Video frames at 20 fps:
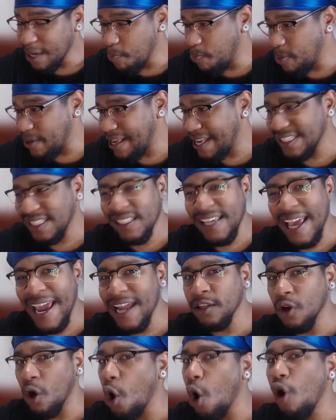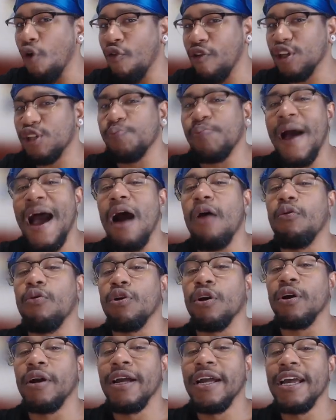He's gained all this
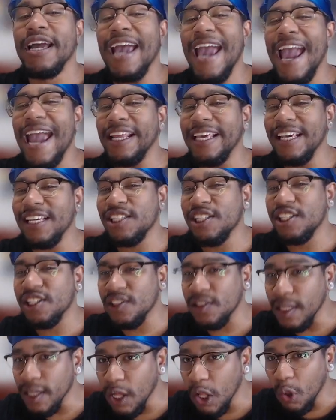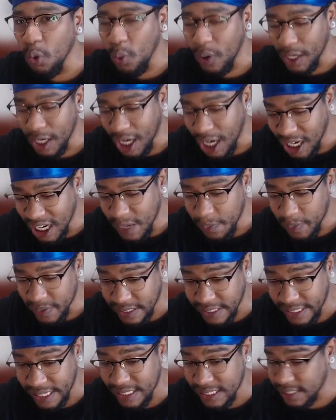power, and he still
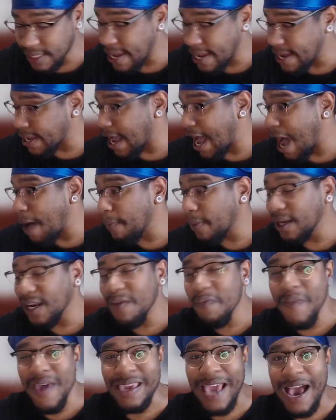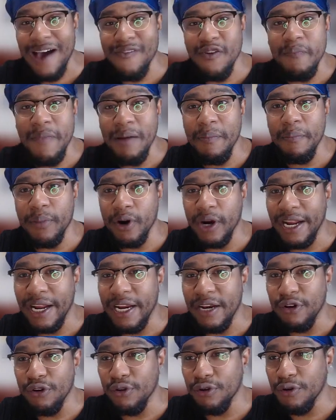100% is like, I'm gonna make y'all remember
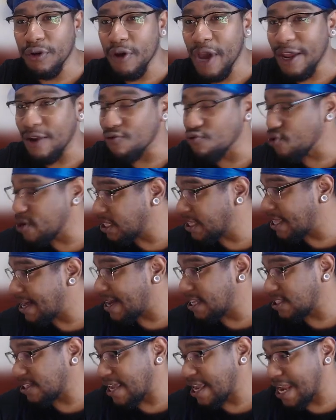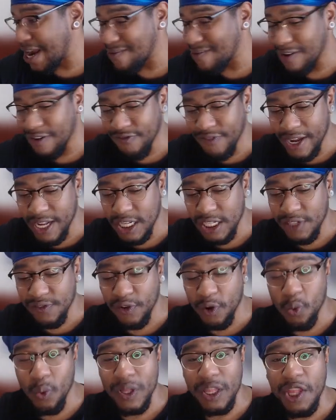and realize and get revenge for
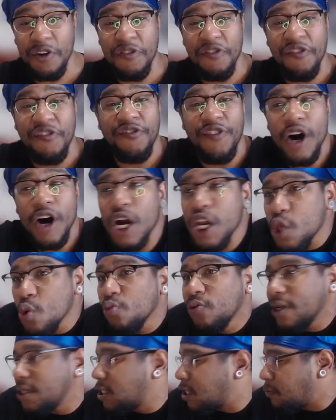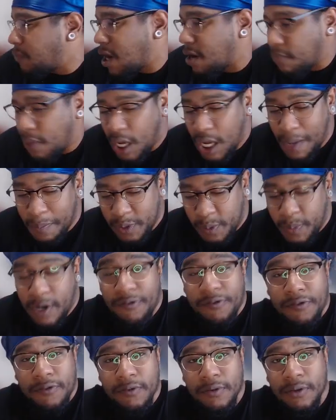what the fuck you did to my moms, bro.
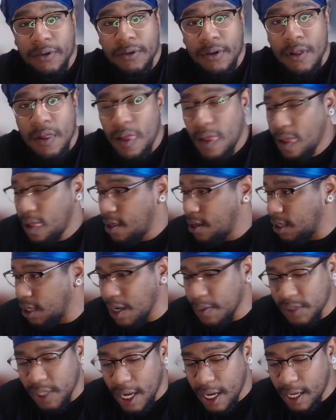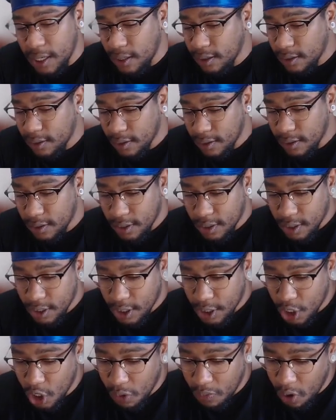You know what I'm saying?
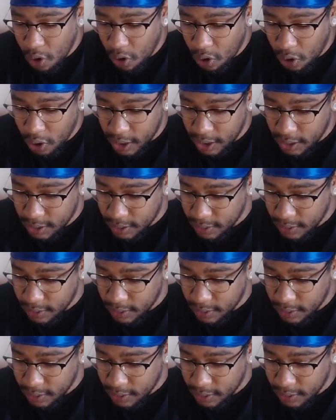Come on.